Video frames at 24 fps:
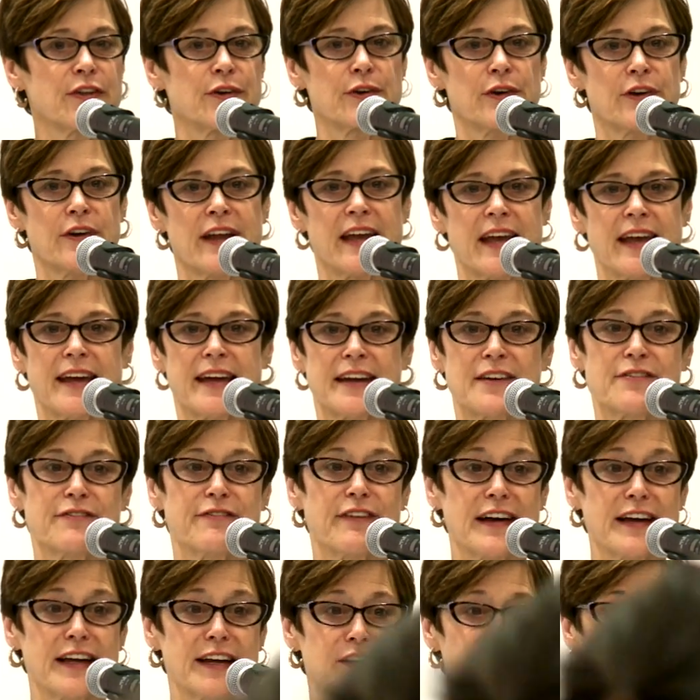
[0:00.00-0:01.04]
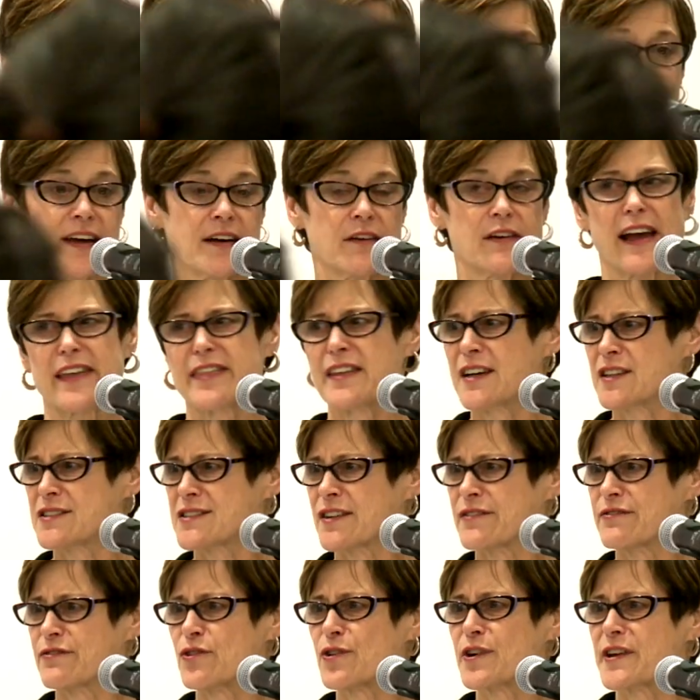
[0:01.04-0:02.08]
third and final, I think it's
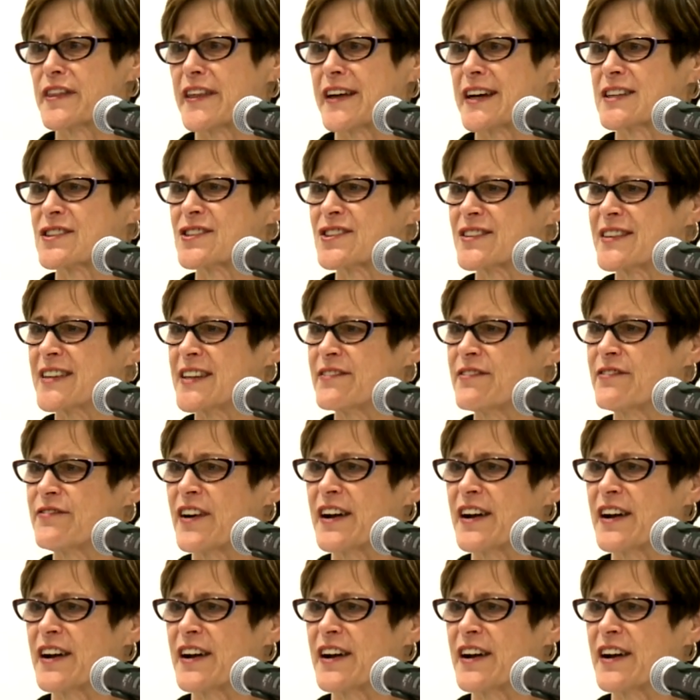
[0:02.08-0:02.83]
our fourth actually,